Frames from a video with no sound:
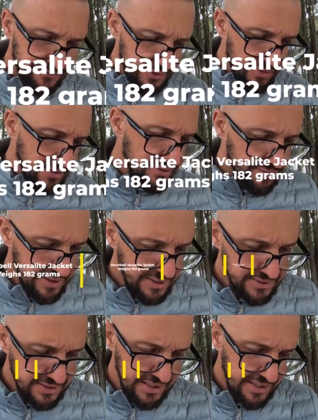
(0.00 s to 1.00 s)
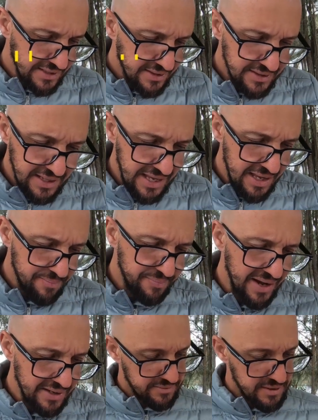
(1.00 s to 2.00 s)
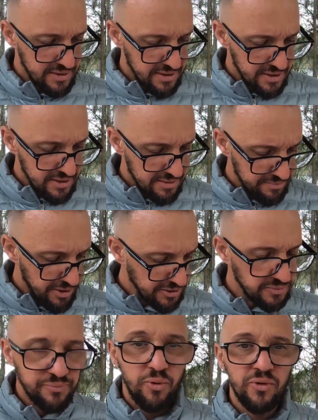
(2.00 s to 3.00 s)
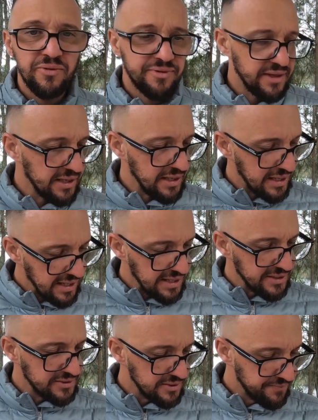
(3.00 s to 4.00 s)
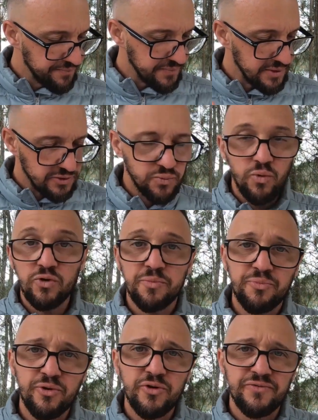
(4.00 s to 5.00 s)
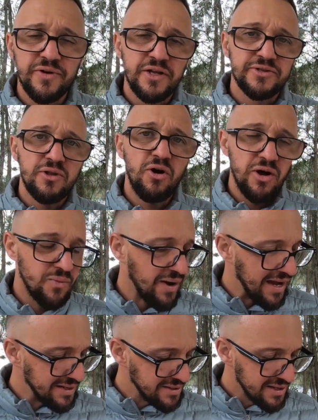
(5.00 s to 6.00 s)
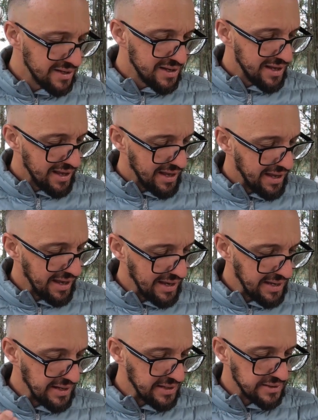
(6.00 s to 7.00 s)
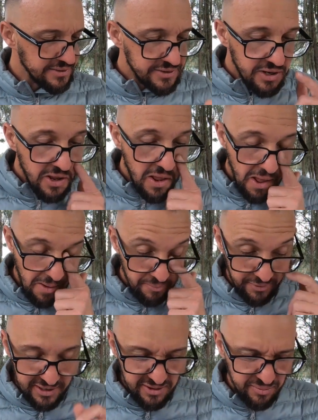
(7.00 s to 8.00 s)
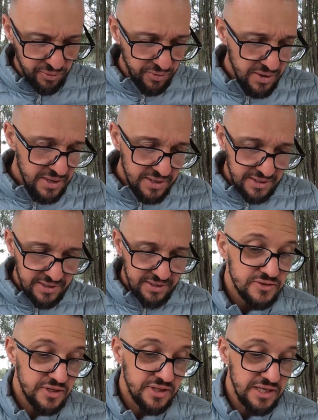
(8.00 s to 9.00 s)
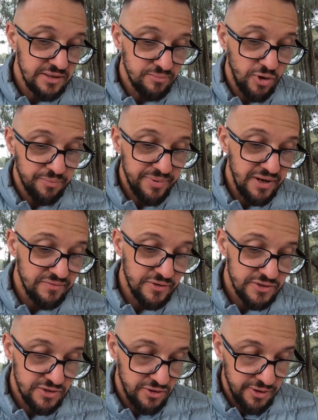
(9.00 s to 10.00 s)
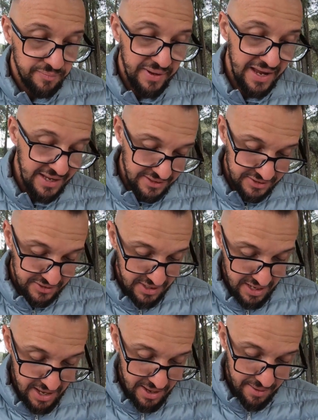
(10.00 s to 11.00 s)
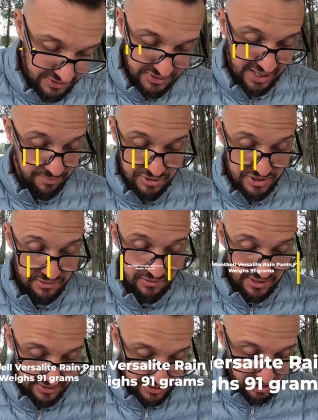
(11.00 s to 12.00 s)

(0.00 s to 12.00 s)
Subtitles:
few other things in there, but the most important thing is it's waterproof, it's lightweight and breathable. So the Montbell Versalite pants, it's the same material as the